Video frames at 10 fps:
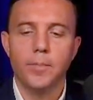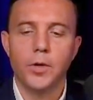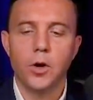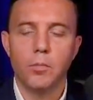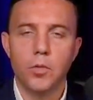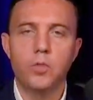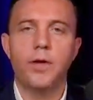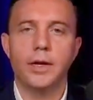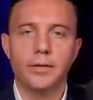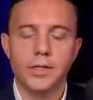you know
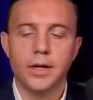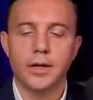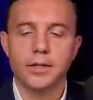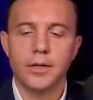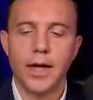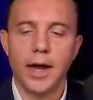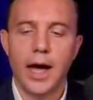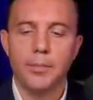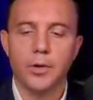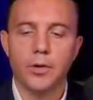moving to to that
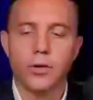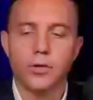hyper